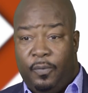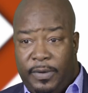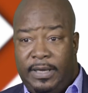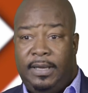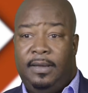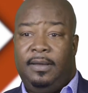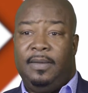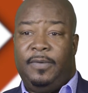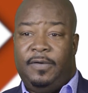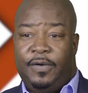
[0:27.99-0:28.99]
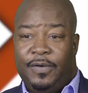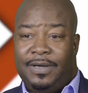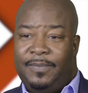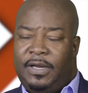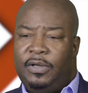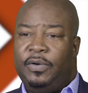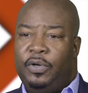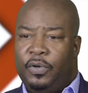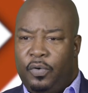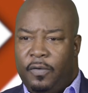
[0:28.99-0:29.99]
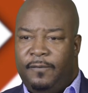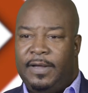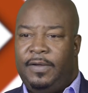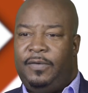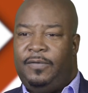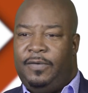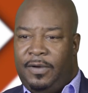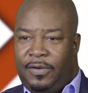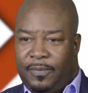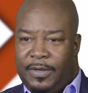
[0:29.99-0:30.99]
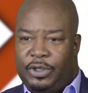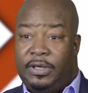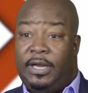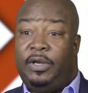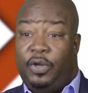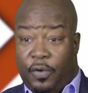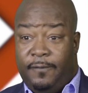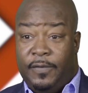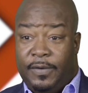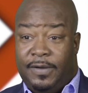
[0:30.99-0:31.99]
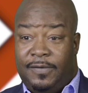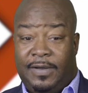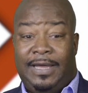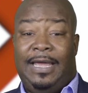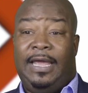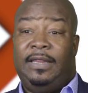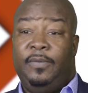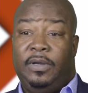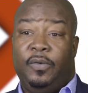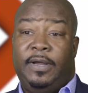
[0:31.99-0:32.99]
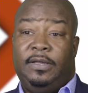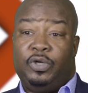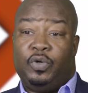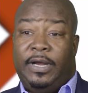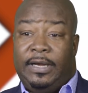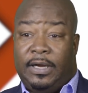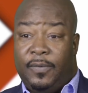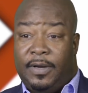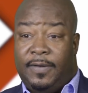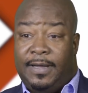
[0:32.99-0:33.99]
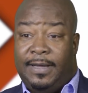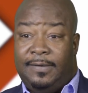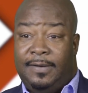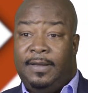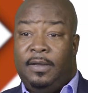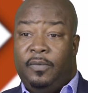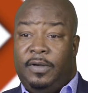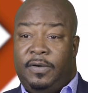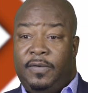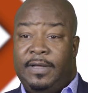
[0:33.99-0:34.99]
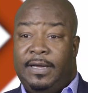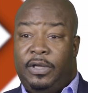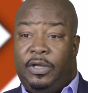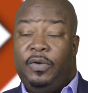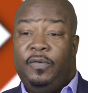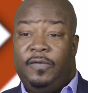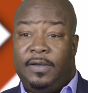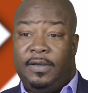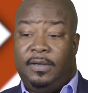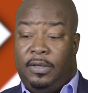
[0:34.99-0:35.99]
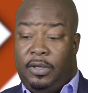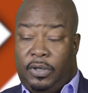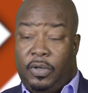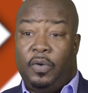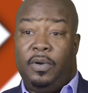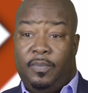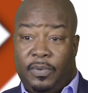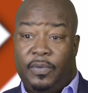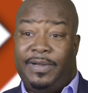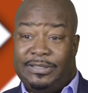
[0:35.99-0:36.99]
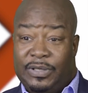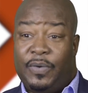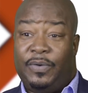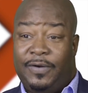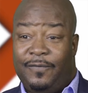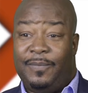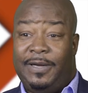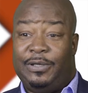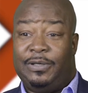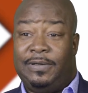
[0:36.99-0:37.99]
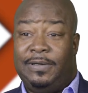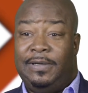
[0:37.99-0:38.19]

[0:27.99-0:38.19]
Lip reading: we come into your company, learn your core values, your mission, and your focus, and then we create the training around that. We do that using your employees' own information.